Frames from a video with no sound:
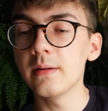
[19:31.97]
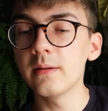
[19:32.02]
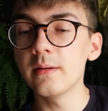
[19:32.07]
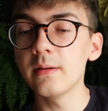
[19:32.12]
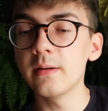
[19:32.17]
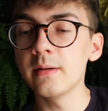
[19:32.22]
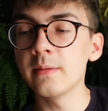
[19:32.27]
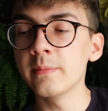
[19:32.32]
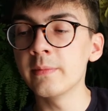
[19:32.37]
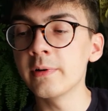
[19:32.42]

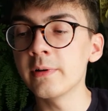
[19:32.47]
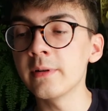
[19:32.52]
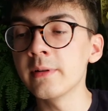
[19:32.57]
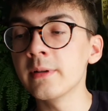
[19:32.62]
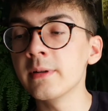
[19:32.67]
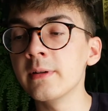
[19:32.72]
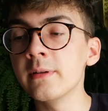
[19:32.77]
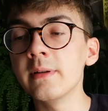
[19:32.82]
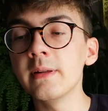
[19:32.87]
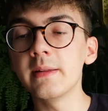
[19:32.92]
more on
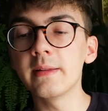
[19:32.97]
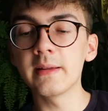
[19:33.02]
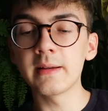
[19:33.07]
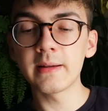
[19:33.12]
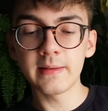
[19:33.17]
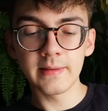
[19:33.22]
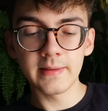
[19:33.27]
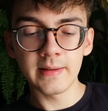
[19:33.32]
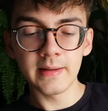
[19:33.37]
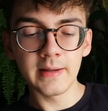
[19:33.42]
the
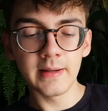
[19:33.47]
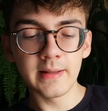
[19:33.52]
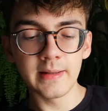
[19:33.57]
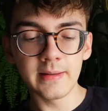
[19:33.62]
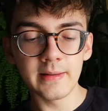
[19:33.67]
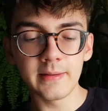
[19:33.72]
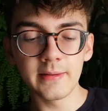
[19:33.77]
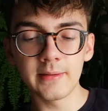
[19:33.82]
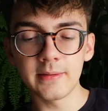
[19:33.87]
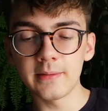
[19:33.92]
unisex
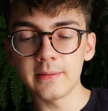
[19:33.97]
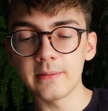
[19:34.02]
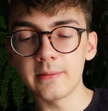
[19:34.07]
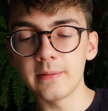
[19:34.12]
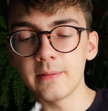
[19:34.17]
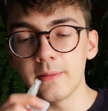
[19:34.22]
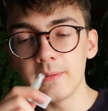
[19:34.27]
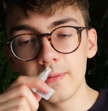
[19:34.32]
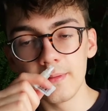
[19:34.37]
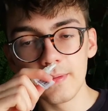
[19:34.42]
side.
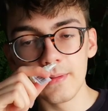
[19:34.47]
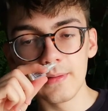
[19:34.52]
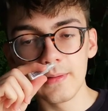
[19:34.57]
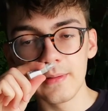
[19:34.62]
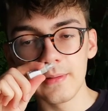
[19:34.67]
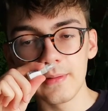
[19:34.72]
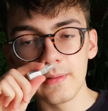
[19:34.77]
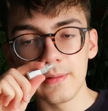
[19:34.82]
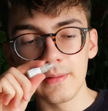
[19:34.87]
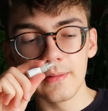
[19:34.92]
So
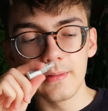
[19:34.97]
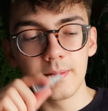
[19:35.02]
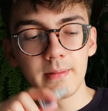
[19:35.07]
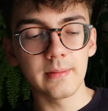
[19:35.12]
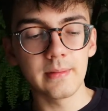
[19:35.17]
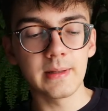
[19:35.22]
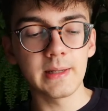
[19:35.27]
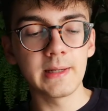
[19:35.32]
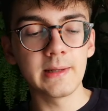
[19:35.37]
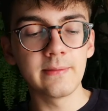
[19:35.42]

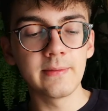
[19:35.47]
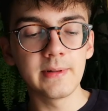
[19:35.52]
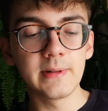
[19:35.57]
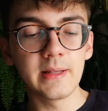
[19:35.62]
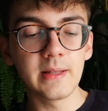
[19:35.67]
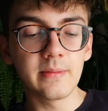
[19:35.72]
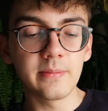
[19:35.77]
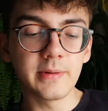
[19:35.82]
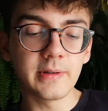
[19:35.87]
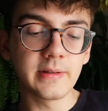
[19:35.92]
I will
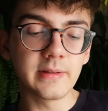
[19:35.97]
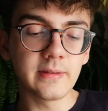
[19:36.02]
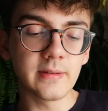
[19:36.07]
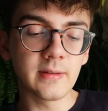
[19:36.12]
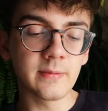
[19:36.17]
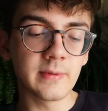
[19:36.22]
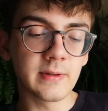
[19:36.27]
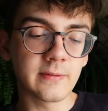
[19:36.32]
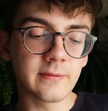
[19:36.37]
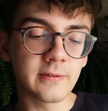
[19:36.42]
not purchase
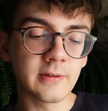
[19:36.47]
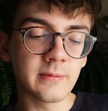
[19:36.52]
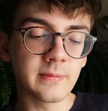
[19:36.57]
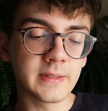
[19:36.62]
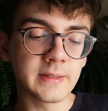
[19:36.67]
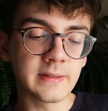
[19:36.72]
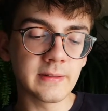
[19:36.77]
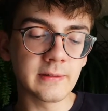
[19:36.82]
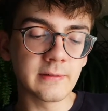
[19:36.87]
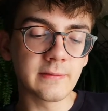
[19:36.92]
a big full
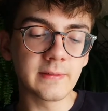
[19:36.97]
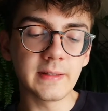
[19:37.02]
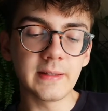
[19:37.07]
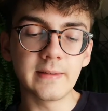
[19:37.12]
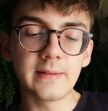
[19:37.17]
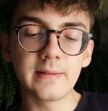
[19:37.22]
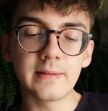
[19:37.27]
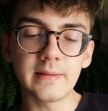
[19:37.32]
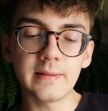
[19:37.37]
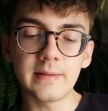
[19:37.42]
bottle of
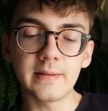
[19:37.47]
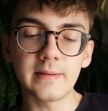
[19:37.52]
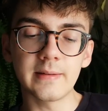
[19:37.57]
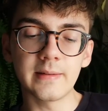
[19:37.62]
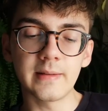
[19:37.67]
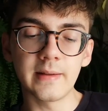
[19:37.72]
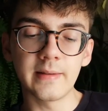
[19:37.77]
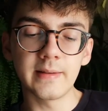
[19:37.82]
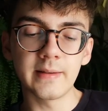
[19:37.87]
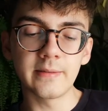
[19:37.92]
this,
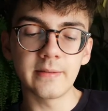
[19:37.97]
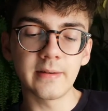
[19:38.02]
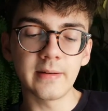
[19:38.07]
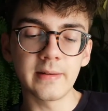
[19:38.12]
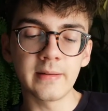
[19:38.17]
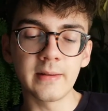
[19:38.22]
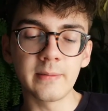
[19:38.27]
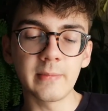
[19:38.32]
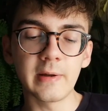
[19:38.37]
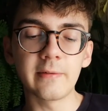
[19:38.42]
as I said
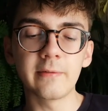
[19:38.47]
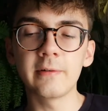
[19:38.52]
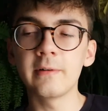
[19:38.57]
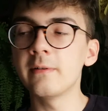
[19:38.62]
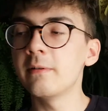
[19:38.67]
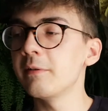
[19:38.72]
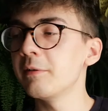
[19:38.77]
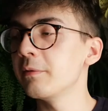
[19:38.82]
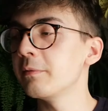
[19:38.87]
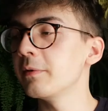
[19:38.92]
already in my
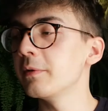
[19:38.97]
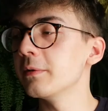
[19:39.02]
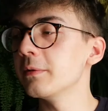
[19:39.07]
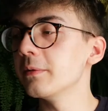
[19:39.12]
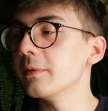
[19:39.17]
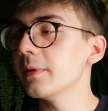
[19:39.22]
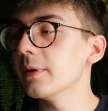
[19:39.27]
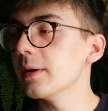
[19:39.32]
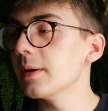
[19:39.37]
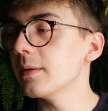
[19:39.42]
full
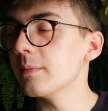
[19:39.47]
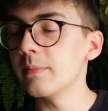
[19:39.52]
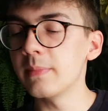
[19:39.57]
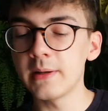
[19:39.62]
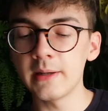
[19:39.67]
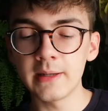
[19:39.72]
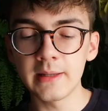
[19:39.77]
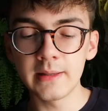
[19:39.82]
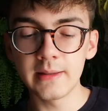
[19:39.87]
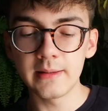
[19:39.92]
review,
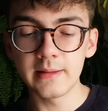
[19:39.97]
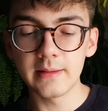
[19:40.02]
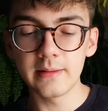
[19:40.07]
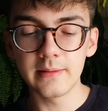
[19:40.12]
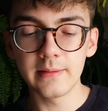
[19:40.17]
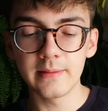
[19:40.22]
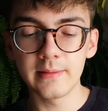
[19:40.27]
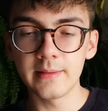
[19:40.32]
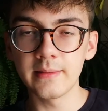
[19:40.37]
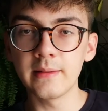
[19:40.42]
but
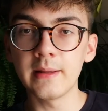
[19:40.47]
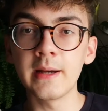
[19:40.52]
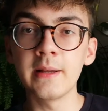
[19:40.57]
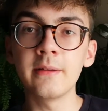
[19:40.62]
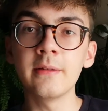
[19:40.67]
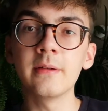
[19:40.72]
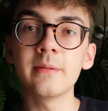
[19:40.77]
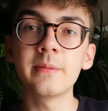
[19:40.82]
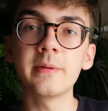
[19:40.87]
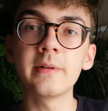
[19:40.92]
I
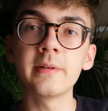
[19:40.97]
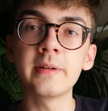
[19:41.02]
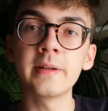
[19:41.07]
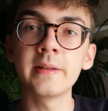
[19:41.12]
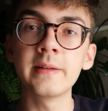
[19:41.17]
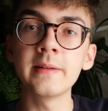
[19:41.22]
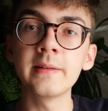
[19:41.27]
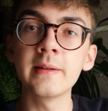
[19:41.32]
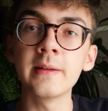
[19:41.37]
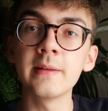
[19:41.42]
do
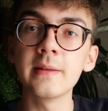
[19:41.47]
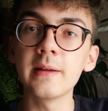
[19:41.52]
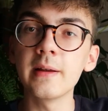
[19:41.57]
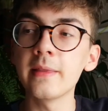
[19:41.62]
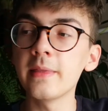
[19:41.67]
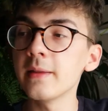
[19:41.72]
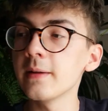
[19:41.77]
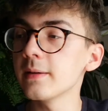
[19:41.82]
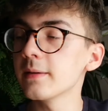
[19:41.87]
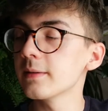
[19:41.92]
appreciate it, and I
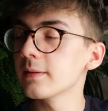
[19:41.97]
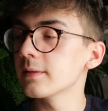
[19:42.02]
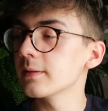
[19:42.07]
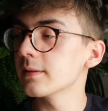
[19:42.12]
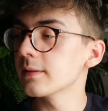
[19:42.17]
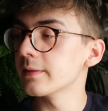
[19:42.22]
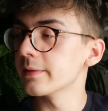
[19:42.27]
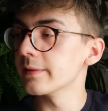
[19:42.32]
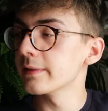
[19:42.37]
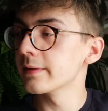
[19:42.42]
think
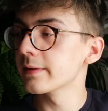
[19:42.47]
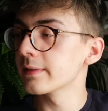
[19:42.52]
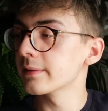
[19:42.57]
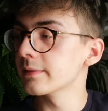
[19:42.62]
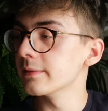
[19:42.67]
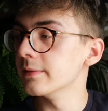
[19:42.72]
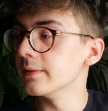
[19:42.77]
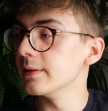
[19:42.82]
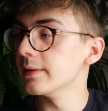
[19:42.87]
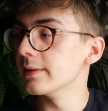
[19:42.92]
girls
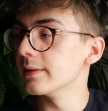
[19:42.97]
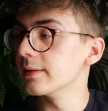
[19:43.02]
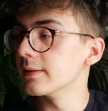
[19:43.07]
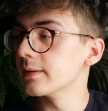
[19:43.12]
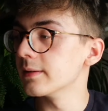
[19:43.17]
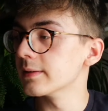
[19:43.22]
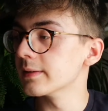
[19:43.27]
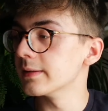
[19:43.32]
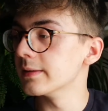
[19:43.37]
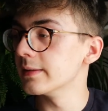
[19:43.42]
could
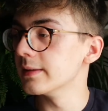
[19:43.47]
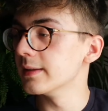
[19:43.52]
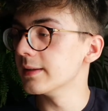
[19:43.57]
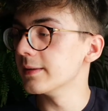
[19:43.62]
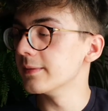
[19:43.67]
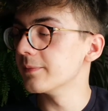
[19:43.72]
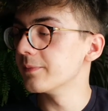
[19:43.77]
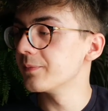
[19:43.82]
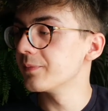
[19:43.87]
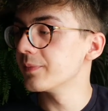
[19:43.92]

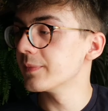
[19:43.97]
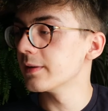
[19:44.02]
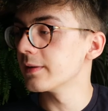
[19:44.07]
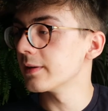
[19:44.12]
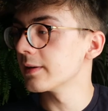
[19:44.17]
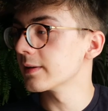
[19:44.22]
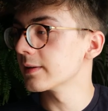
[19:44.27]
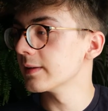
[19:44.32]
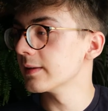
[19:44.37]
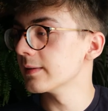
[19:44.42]
totally
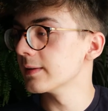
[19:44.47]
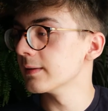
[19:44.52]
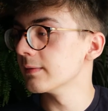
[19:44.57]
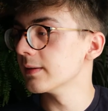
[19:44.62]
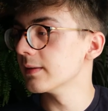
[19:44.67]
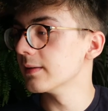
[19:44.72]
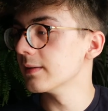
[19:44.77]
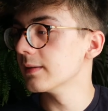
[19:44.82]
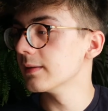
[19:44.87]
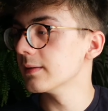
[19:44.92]
rock this,
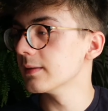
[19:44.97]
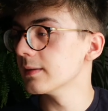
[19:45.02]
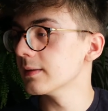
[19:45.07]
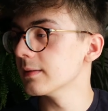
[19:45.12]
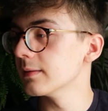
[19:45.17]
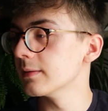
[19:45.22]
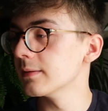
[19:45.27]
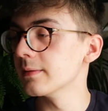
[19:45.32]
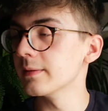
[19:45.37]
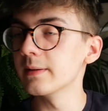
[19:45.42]
even
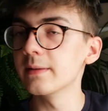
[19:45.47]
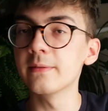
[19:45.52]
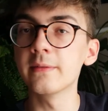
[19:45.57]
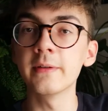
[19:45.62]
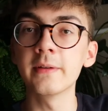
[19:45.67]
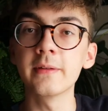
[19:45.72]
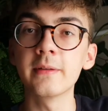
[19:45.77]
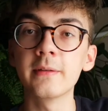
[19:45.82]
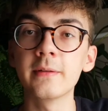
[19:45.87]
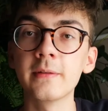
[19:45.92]
though it
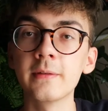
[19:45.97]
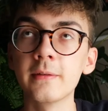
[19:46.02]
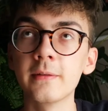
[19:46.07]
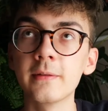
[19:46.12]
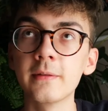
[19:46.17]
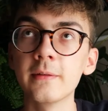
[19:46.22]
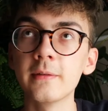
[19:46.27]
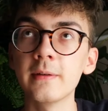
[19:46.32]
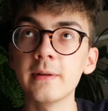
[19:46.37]
was